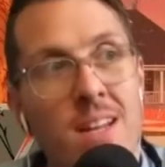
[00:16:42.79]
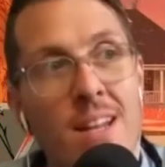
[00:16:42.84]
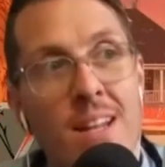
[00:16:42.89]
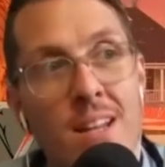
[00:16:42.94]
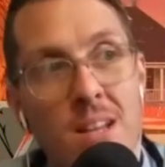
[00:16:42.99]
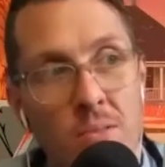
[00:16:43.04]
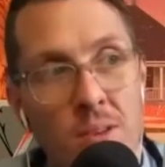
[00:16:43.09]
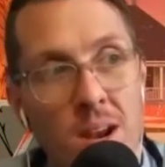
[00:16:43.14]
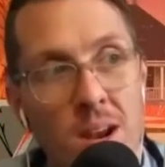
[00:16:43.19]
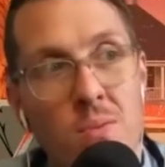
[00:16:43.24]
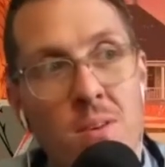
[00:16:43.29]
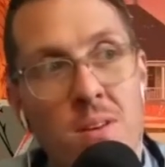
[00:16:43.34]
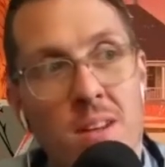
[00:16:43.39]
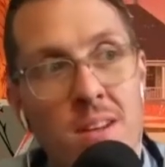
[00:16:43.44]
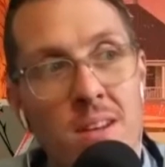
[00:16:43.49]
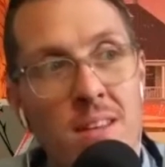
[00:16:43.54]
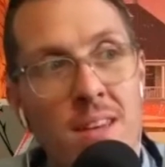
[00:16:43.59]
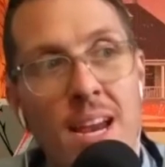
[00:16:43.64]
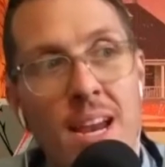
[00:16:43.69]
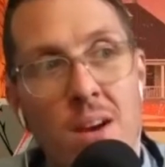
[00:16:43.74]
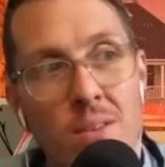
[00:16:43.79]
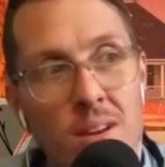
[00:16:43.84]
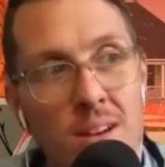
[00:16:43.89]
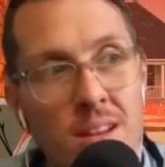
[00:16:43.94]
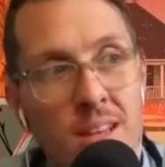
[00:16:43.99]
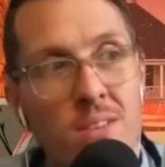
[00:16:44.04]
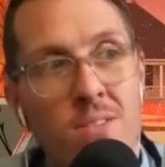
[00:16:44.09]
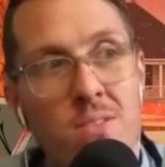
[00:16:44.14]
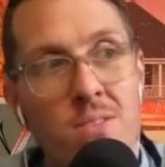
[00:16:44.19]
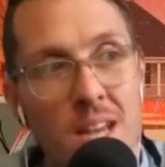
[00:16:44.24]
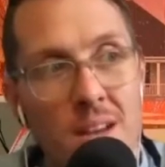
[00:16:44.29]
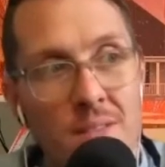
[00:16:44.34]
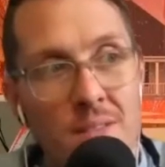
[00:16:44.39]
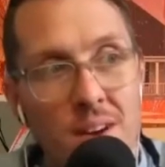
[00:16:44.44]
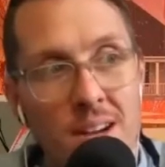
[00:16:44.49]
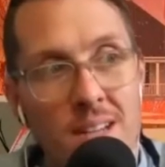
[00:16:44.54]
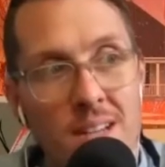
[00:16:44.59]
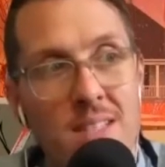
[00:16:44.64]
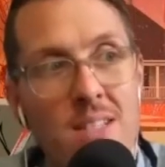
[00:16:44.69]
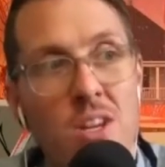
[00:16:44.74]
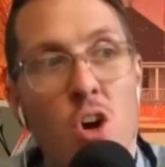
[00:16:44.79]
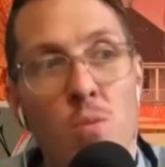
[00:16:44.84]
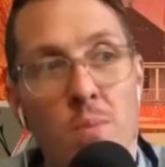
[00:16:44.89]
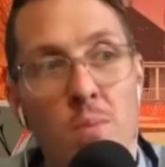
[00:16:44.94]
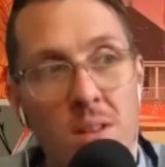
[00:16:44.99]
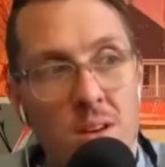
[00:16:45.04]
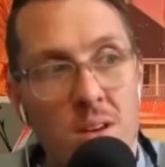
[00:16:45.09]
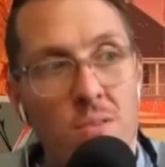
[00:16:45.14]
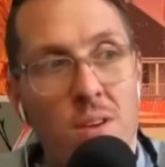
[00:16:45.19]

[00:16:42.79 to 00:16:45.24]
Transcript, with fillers: Let the Right One In, Carrie, Hills Have Eyes, The Omen,